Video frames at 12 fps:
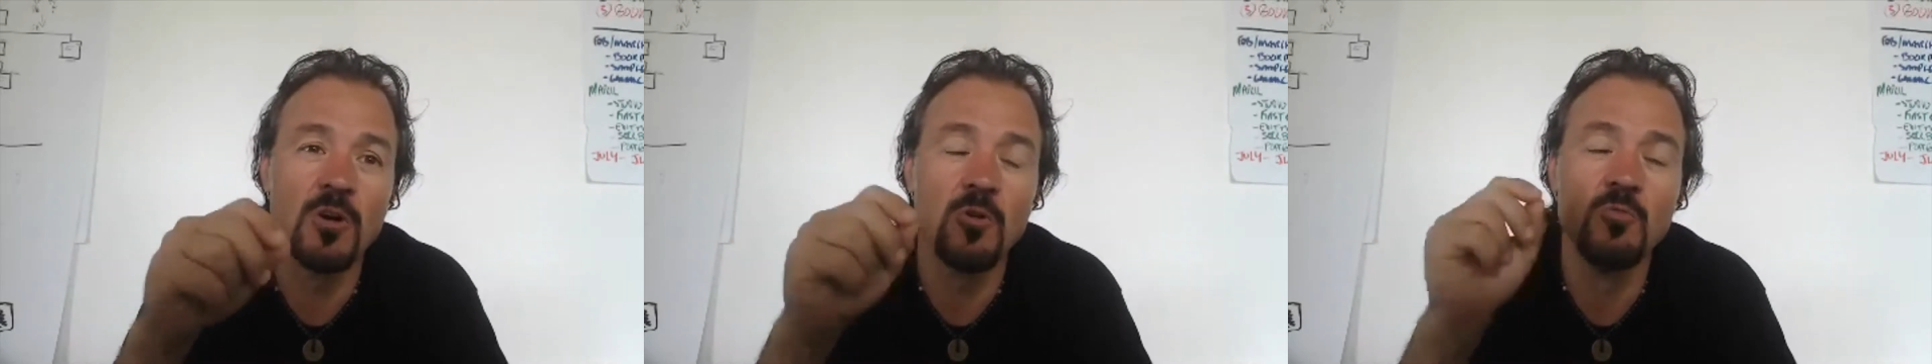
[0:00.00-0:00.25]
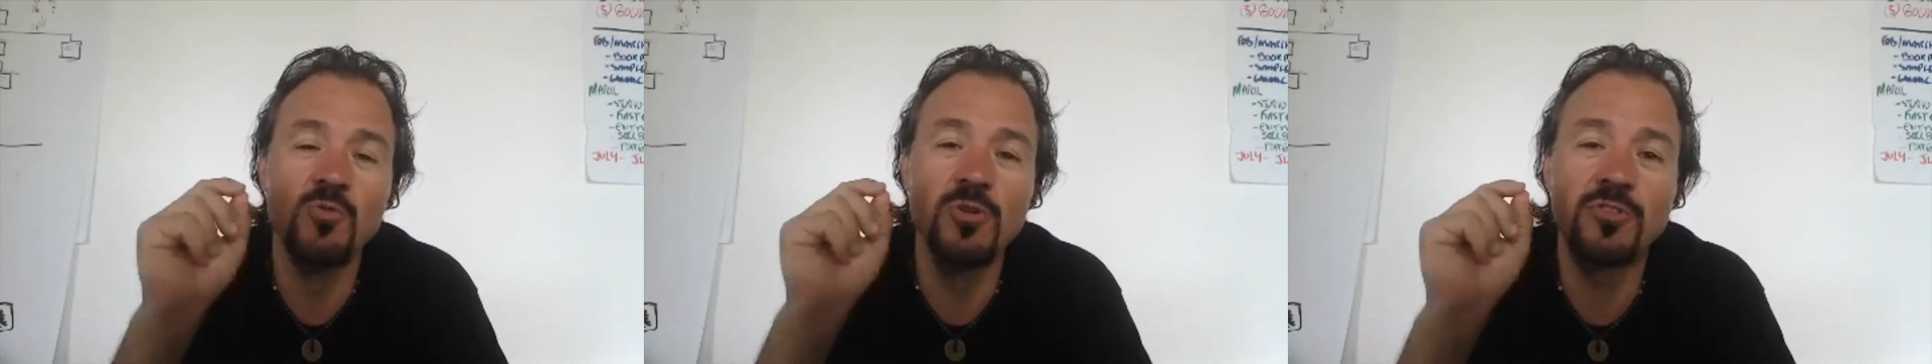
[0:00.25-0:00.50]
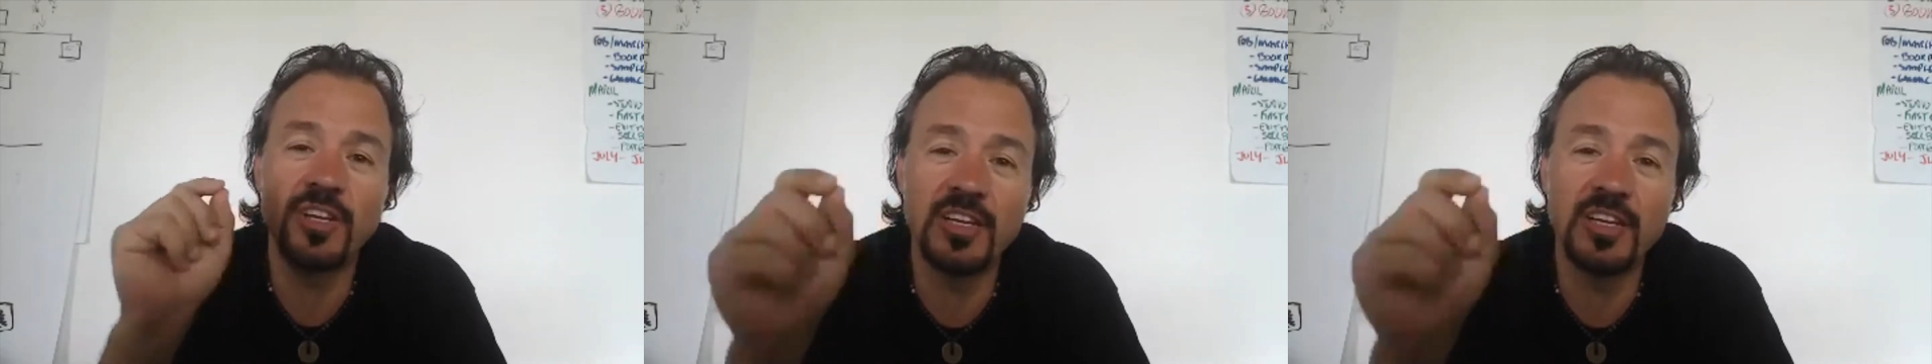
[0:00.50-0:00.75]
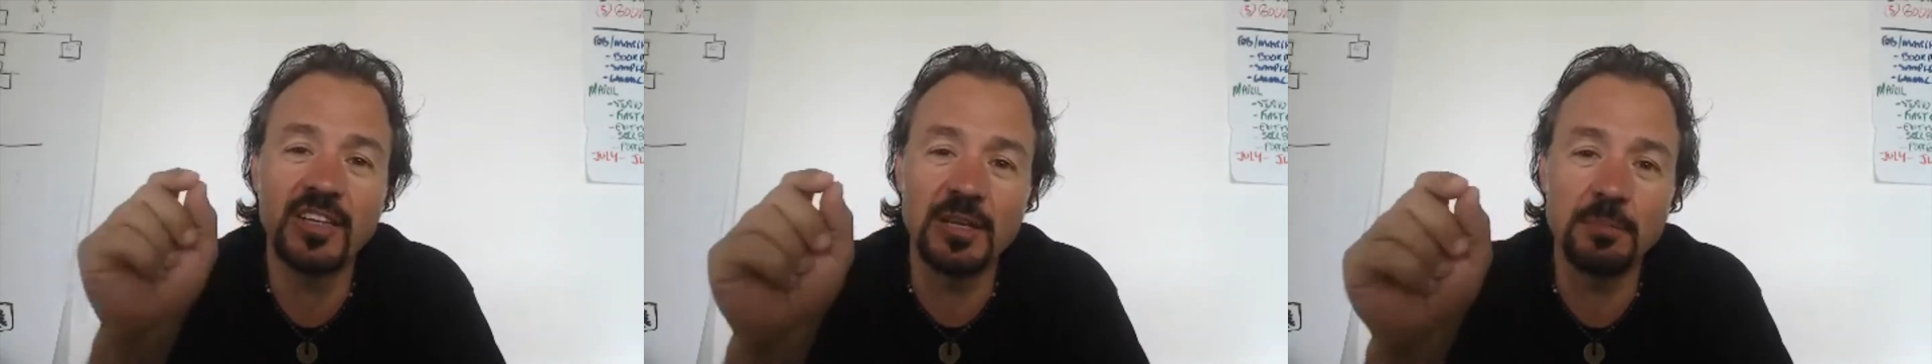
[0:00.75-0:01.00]

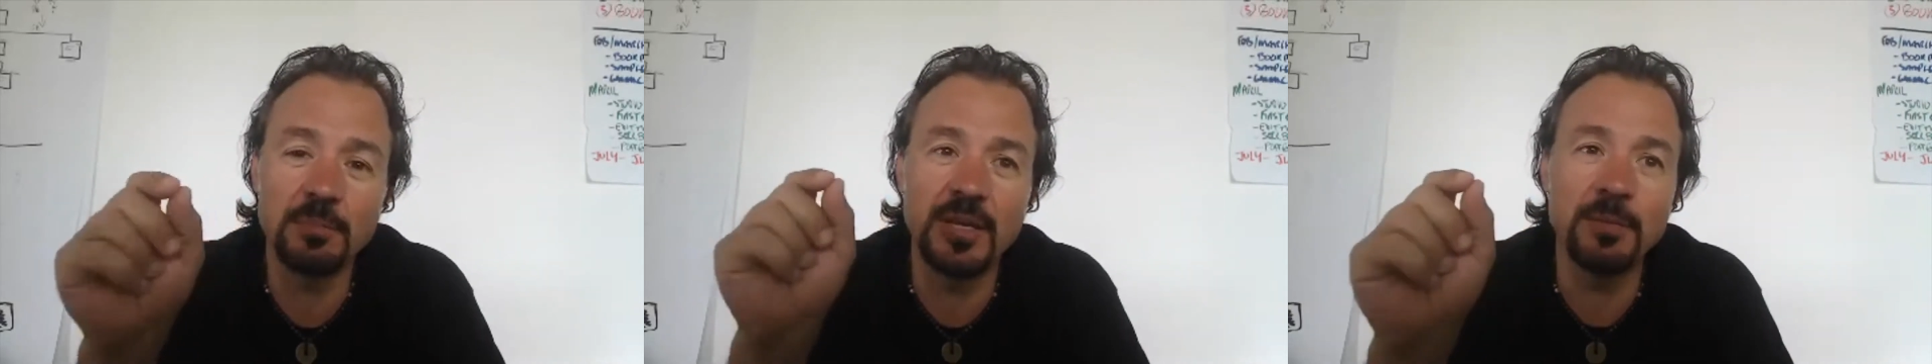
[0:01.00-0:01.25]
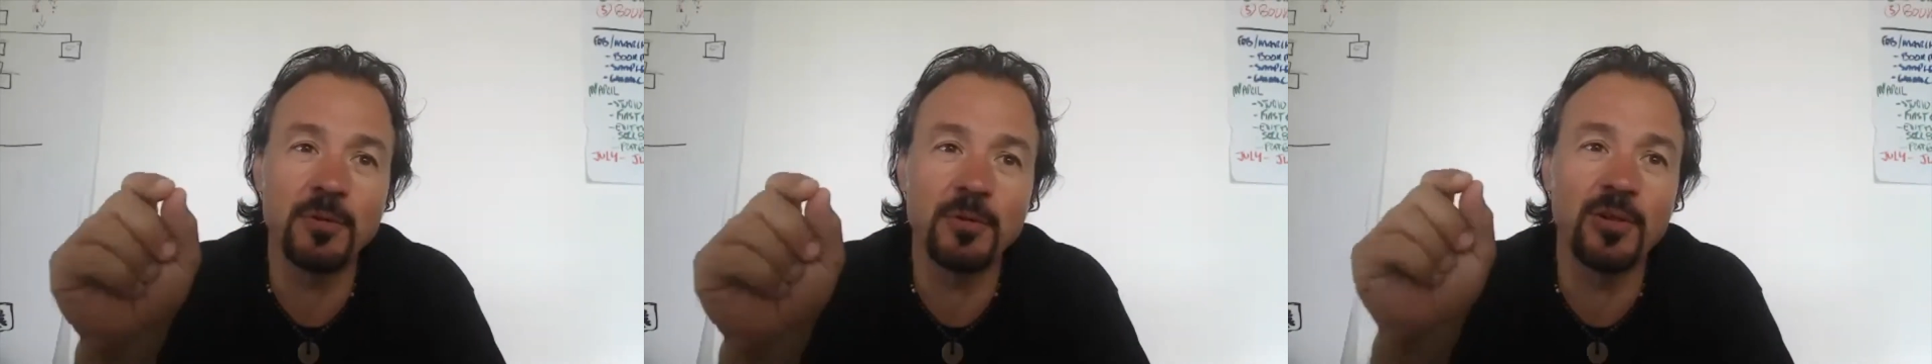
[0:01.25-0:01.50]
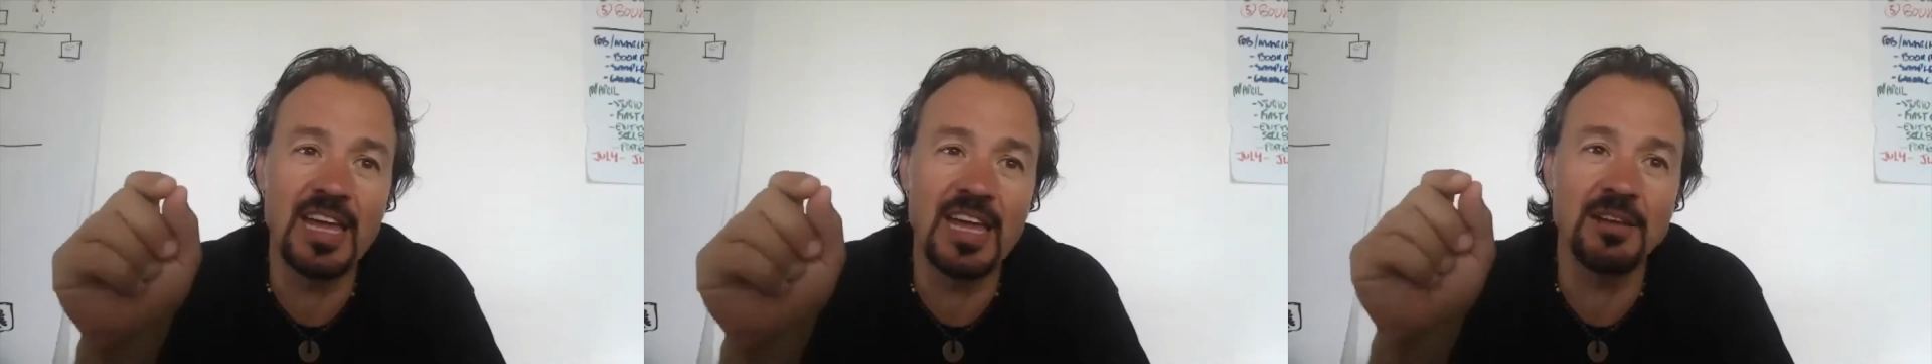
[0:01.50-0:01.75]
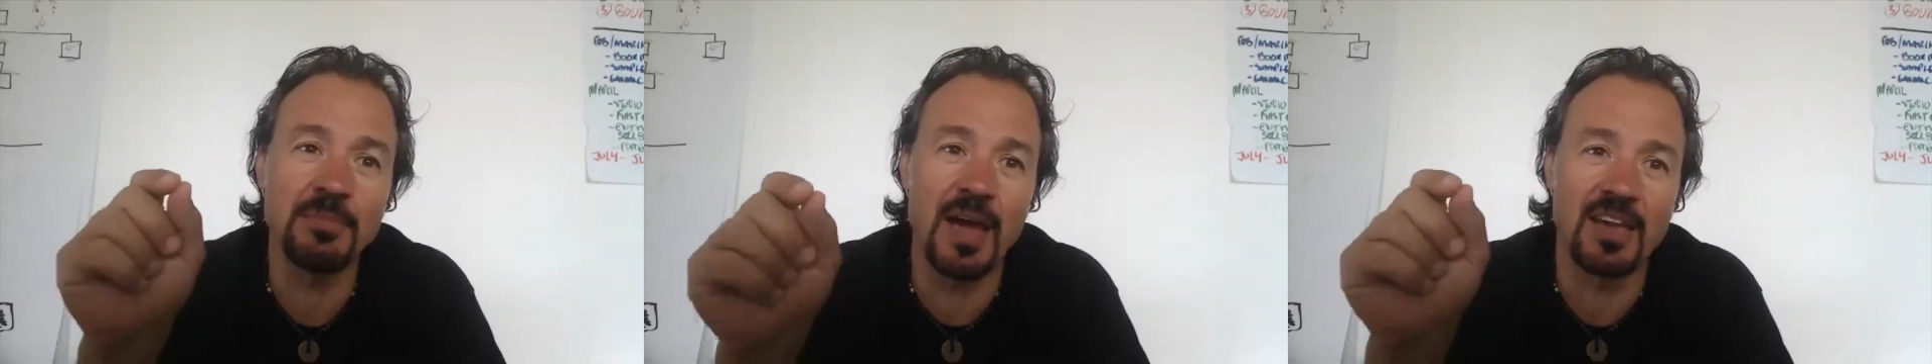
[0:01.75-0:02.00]
Routinely, people ate
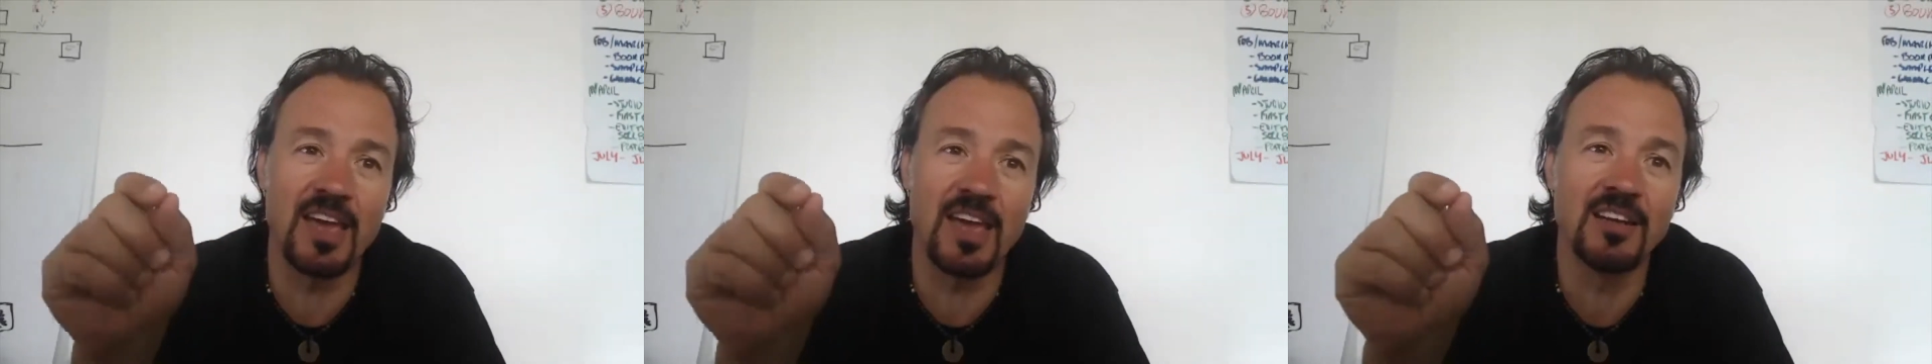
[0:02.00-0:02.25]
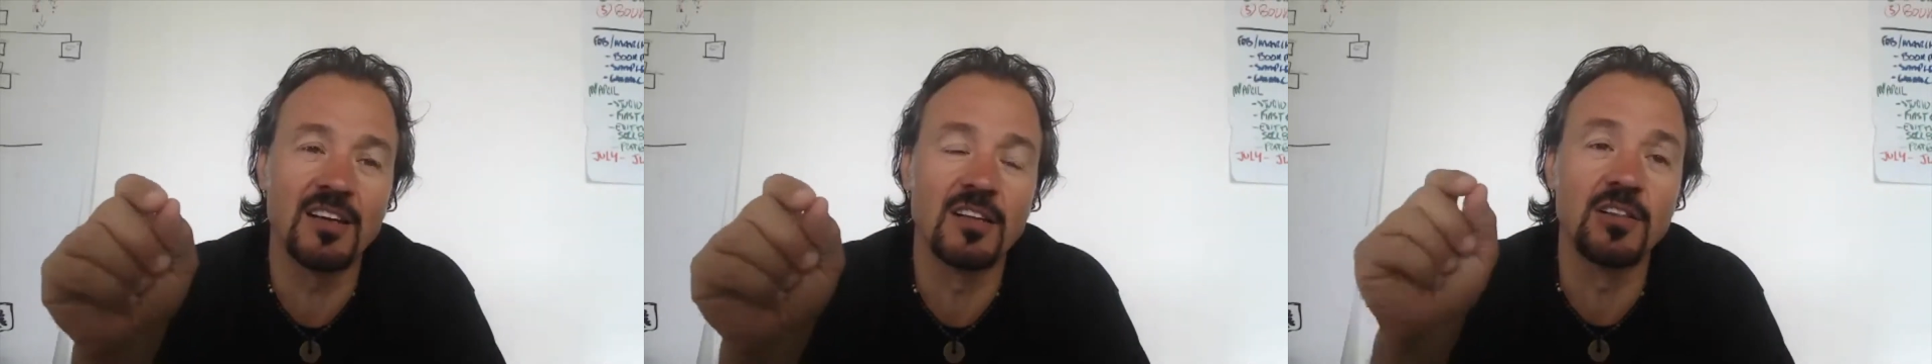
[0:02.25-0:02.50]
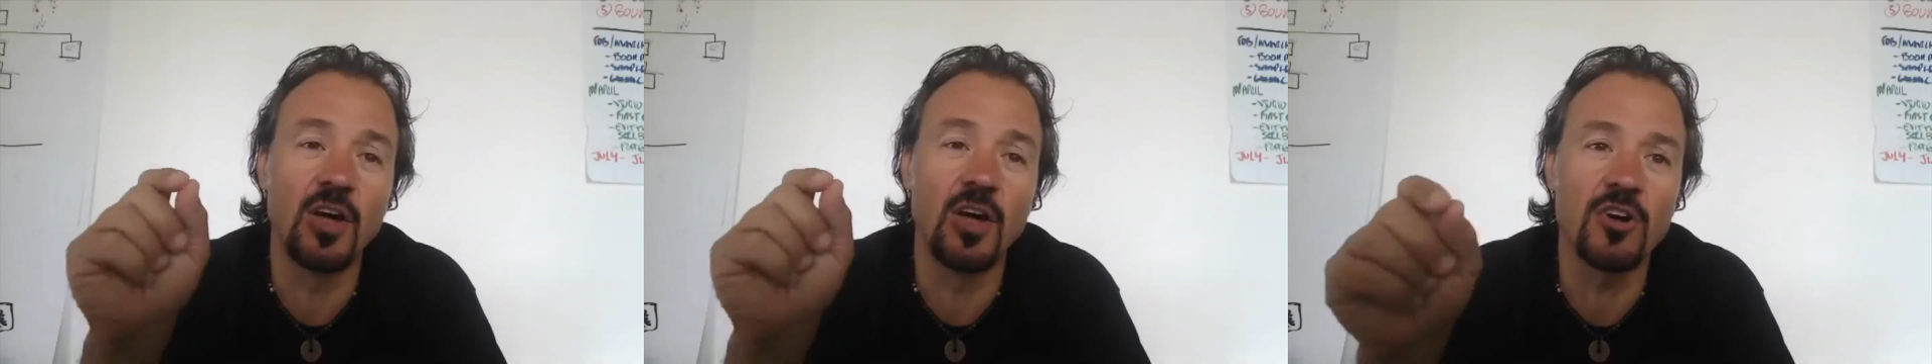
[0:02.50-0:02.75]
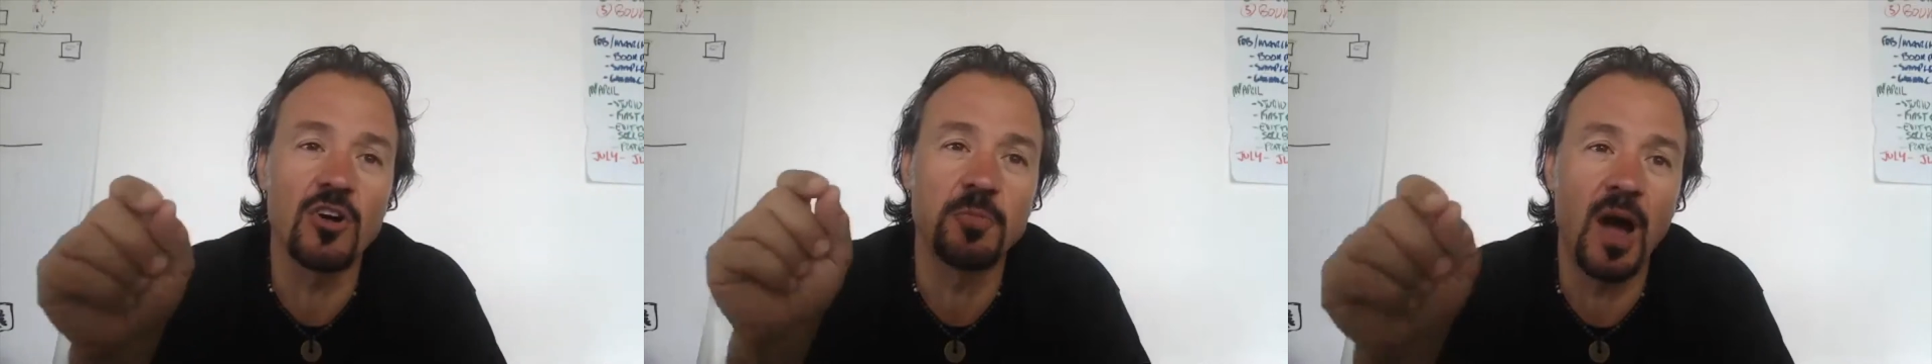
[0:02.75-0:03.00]
back then
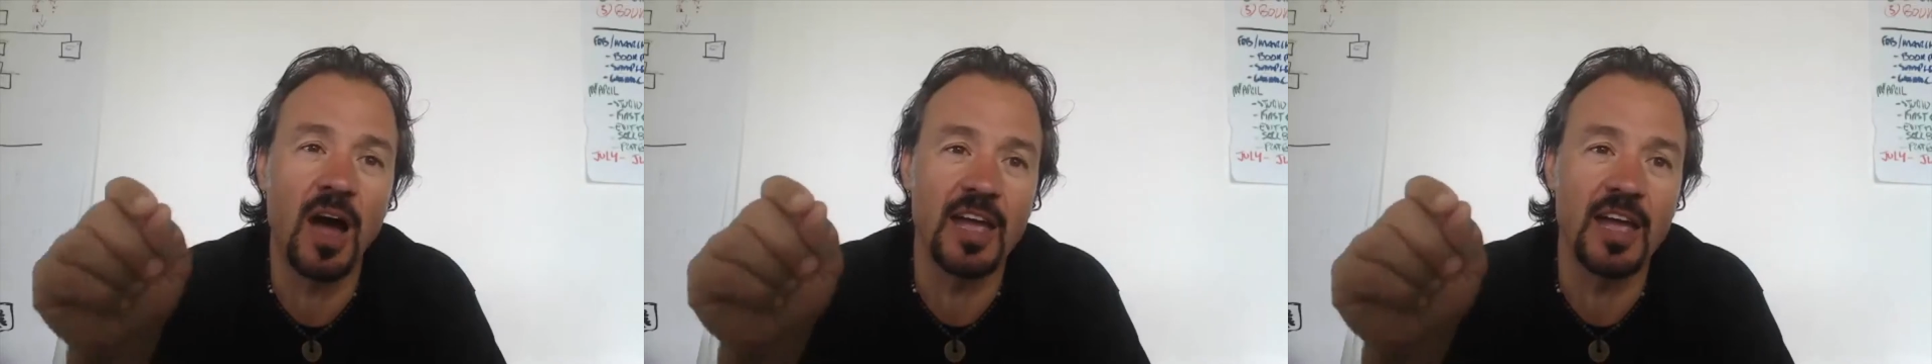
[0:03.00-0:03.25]
lard pie.